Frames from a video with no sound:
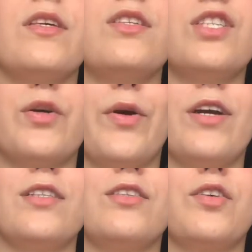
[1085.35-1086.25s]

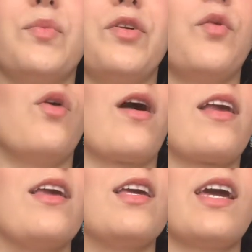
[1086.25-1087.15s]
squares look a bit
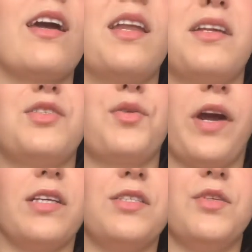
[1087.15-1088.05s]
wonky, and I
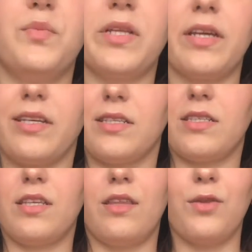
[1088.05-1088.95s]
tried to
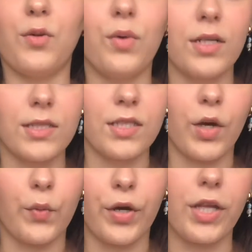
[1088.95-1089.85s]
place the ones
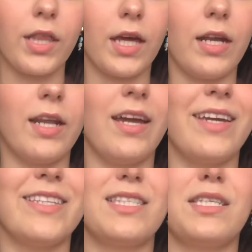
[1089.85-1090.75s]
that weren't that
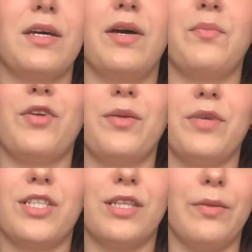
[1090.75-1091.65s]
nice pretty
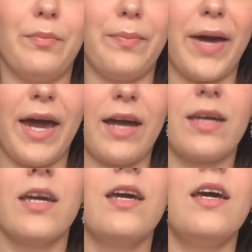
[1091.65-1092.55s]
much in the
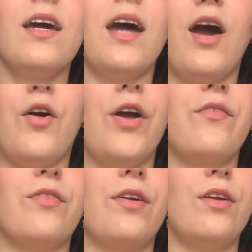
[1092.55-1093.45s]
back.
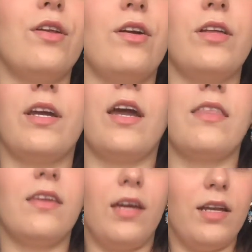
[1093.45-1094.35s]
However, you know, like
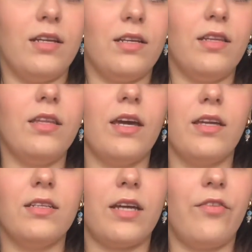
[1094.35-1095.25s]
in the
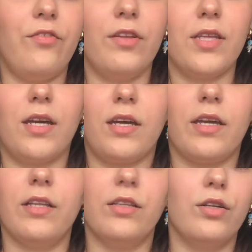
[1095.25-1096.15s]
end, I feel like
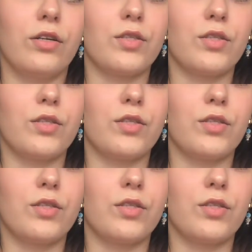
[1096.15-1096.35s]
it looks